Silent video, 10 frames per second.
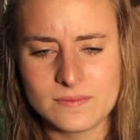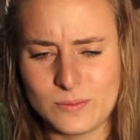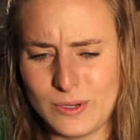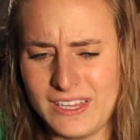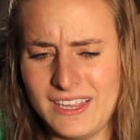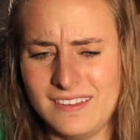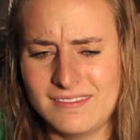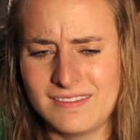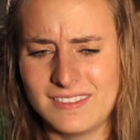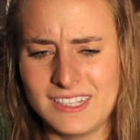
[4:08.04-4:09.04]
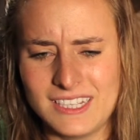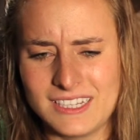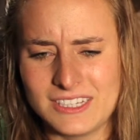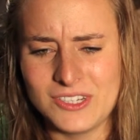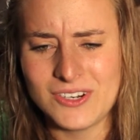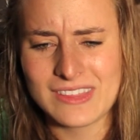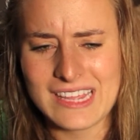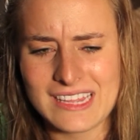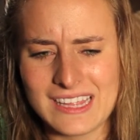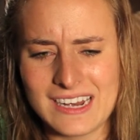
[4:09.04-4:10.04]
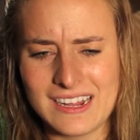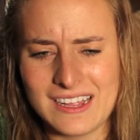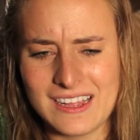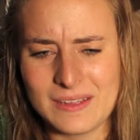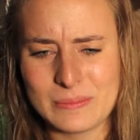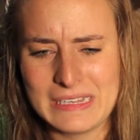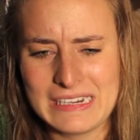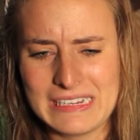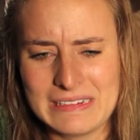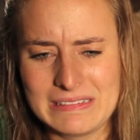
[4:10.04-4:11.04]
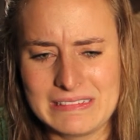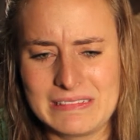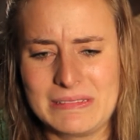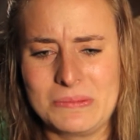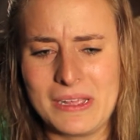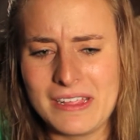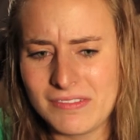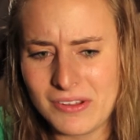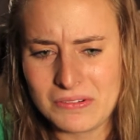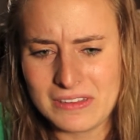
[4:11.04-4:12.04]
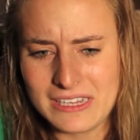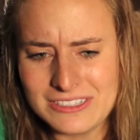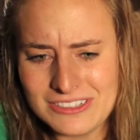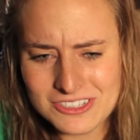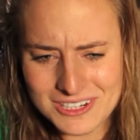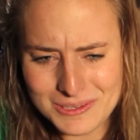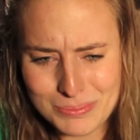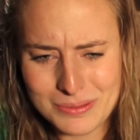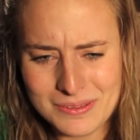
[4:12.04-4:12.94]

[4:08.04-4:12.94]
Really? You don't think that I'm getting in the way of their relationship?